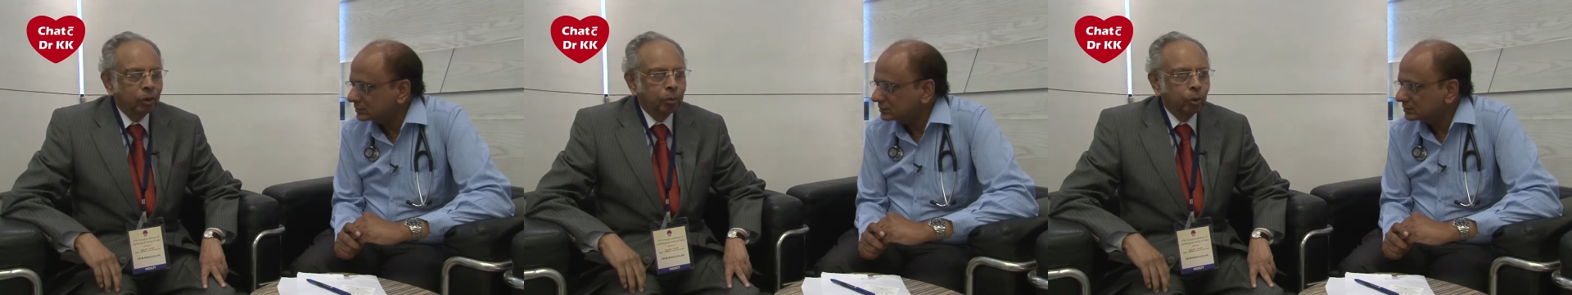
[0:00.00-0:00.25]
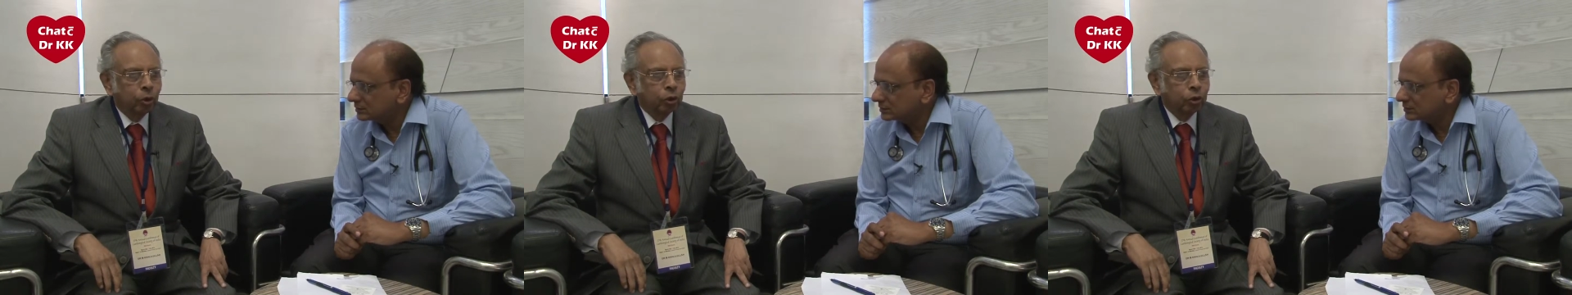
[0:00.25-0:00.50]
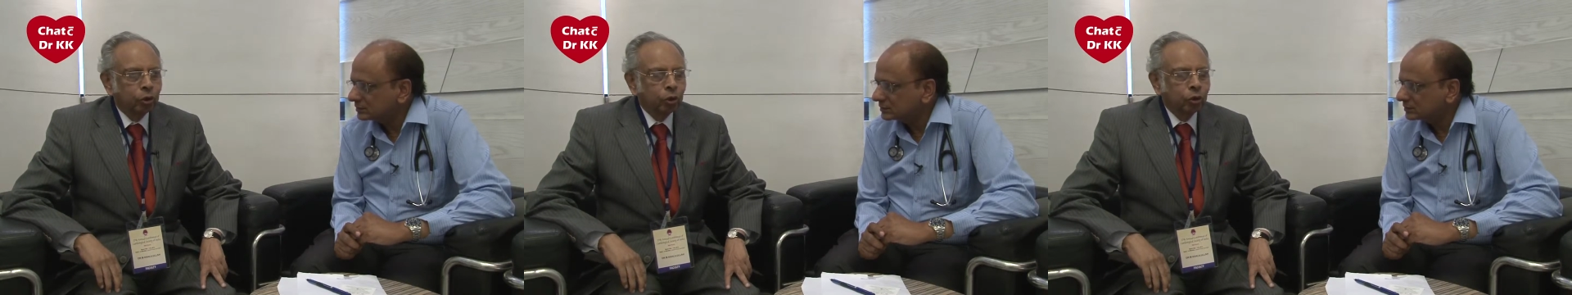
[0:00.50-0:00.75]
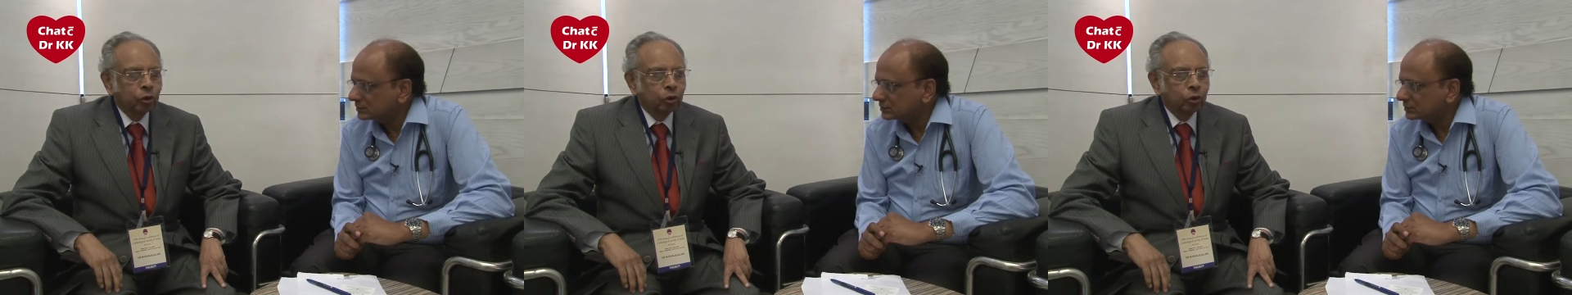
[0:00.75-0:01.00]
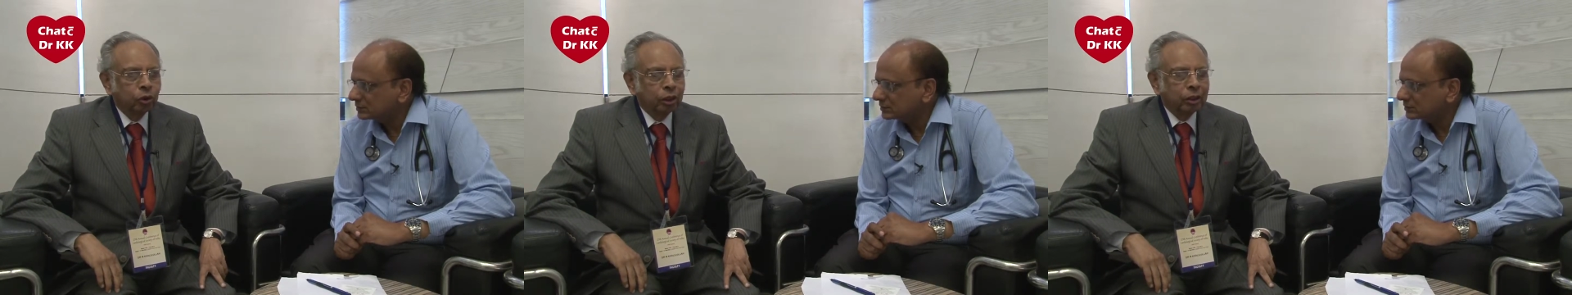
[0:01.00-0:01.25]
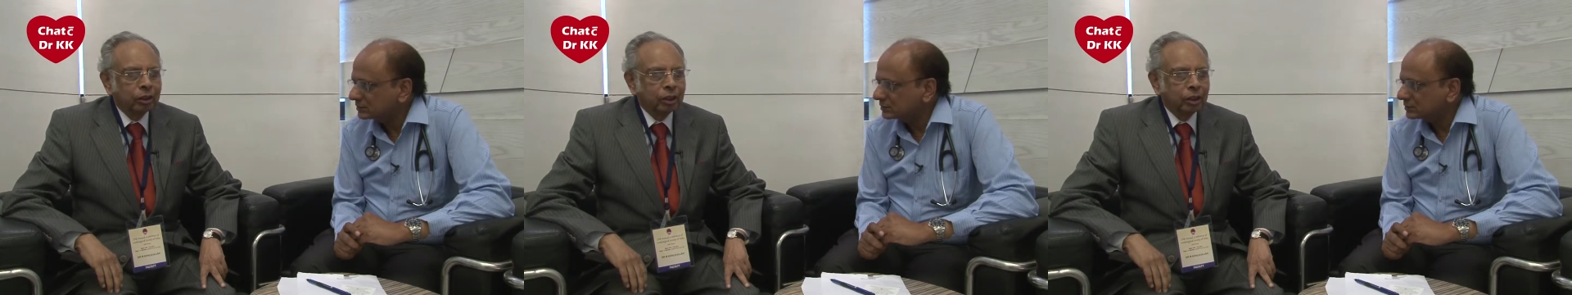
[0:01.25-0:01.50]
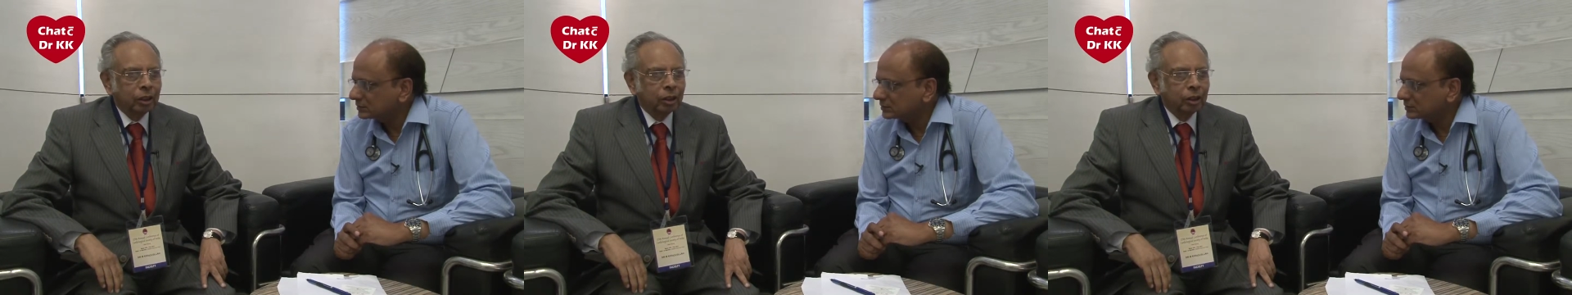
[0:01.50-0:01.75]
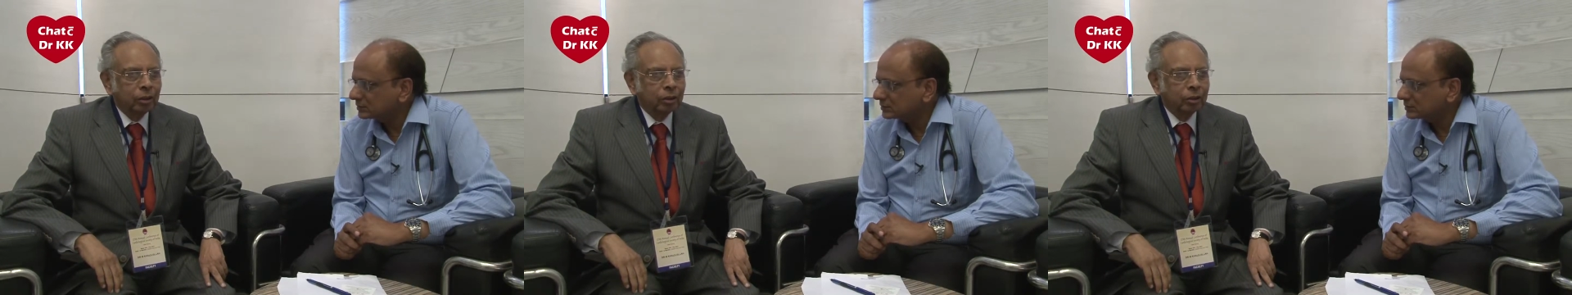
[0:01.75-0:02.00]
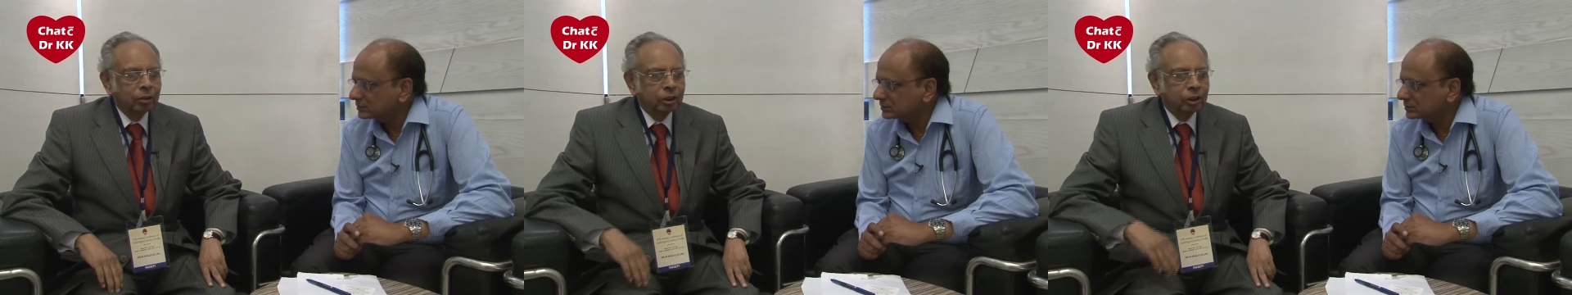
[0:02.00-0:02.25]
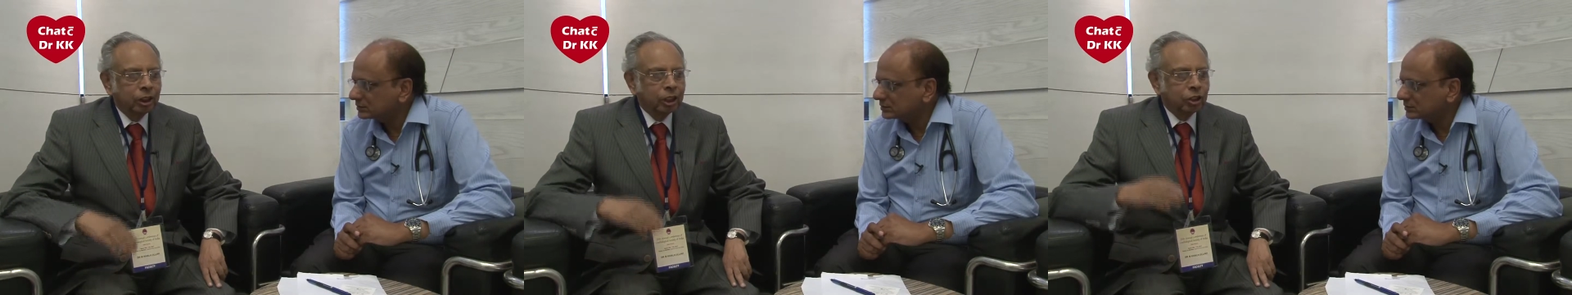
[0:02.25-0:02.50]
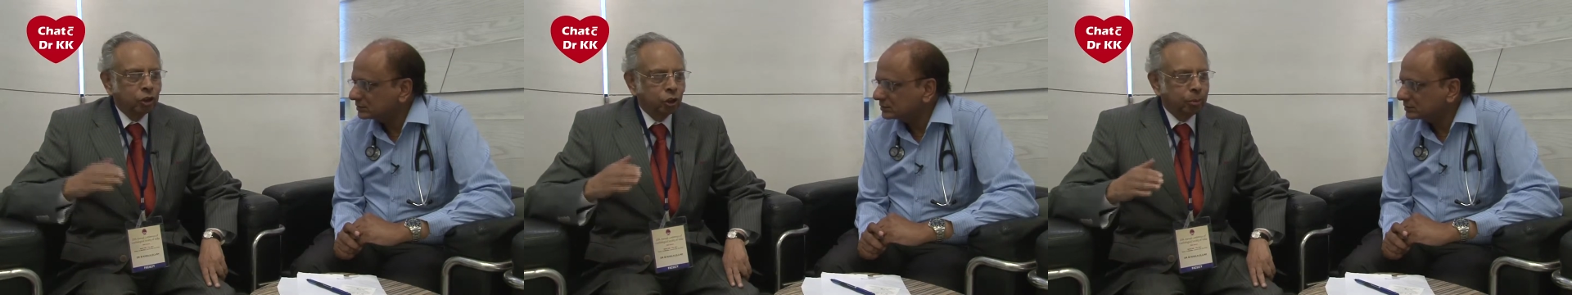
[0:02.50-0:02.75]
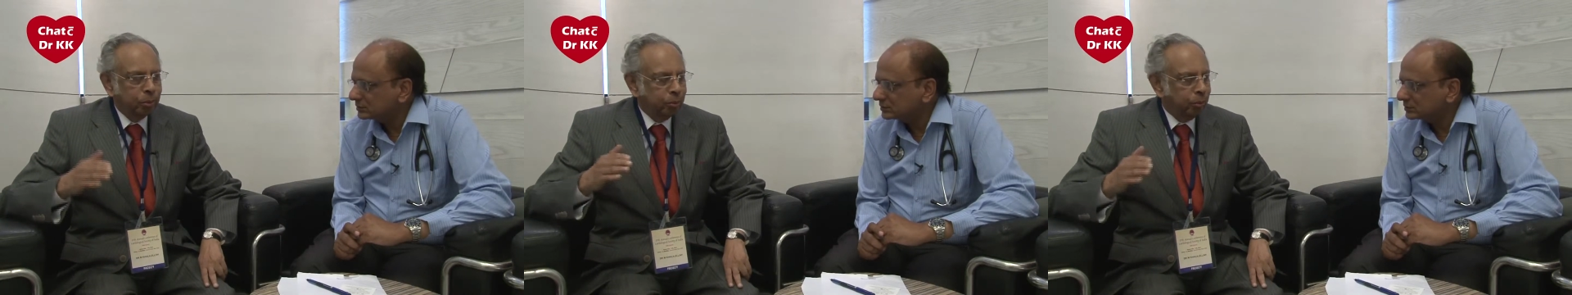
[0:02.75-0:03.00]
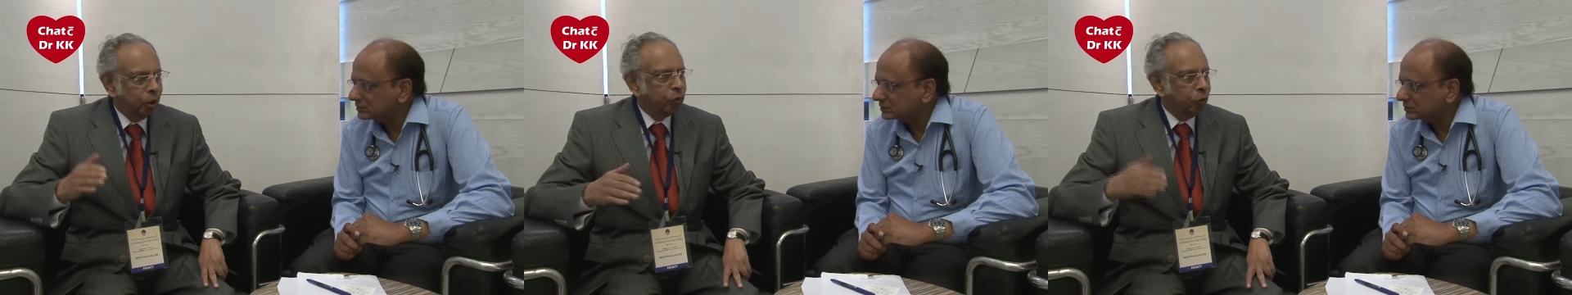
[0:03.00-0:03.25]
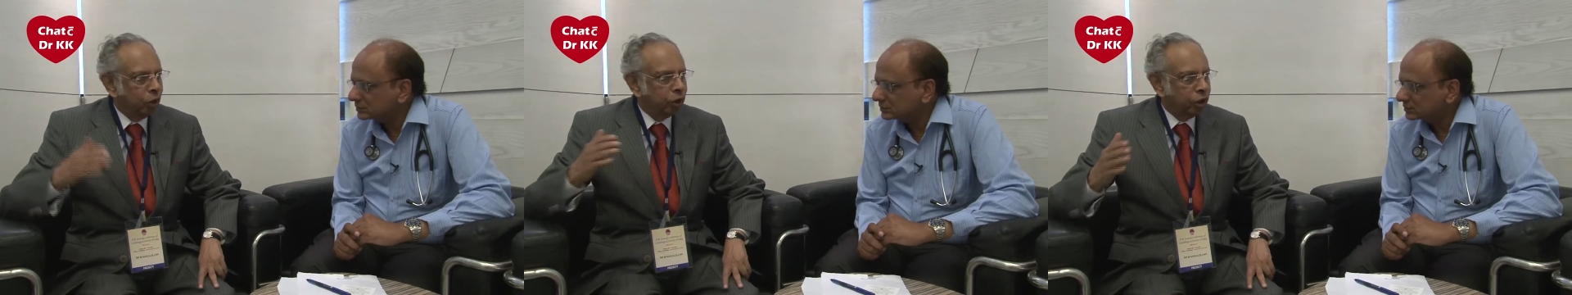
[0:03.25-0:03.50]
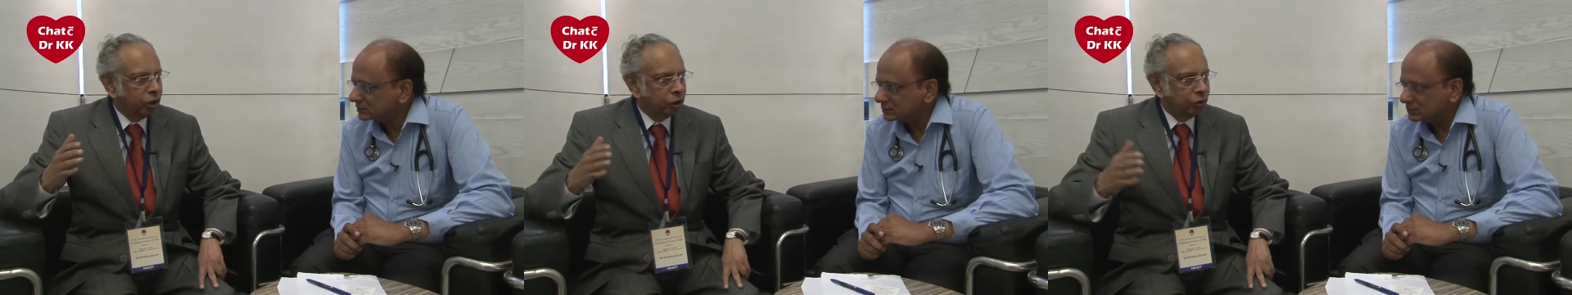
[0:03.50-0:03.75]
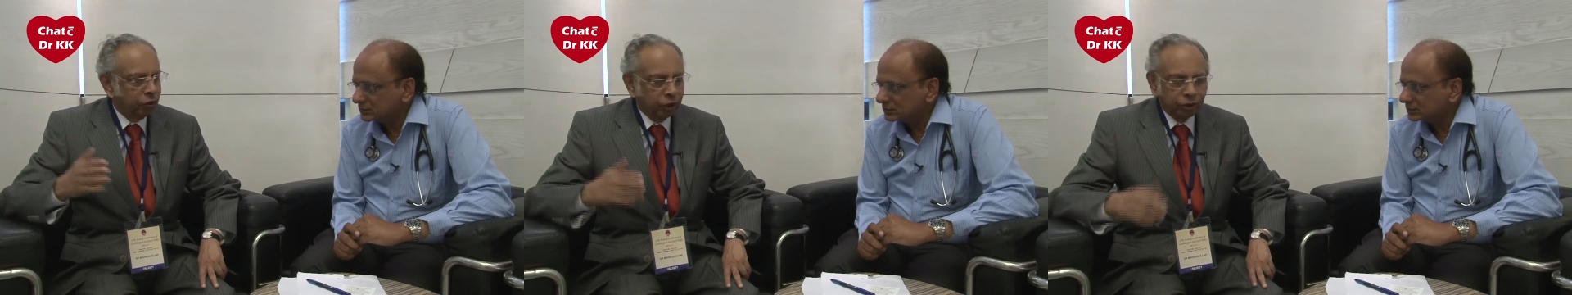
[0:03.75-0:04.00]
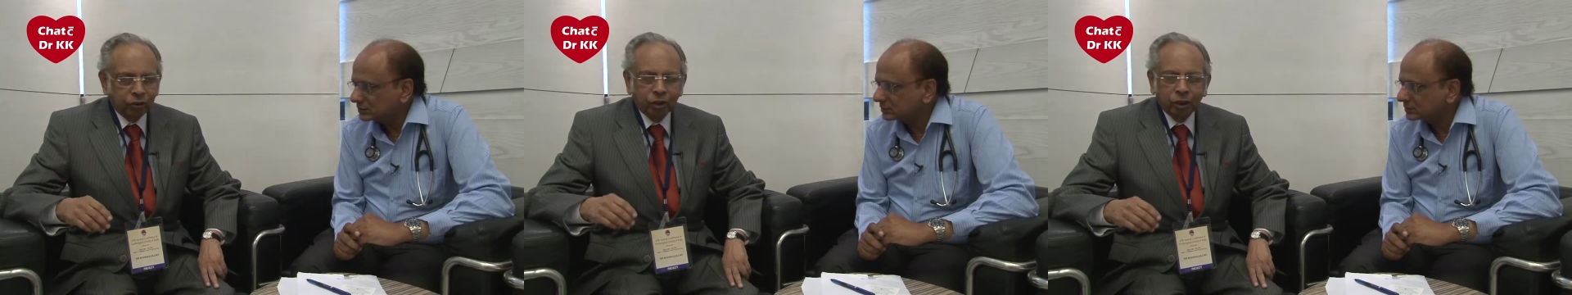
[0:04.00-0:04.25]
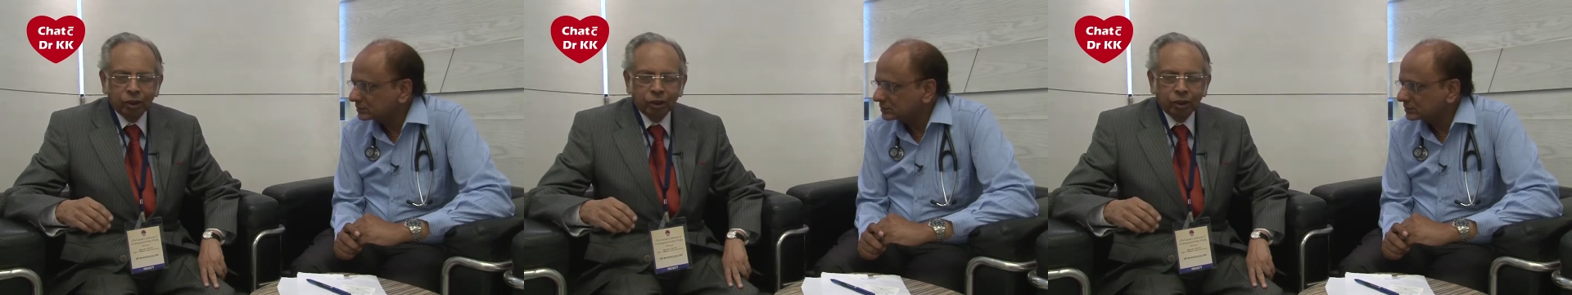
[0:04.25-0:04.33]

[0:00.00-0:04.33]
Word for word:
Speaker 1: more so in the age group beyond 40 years of age.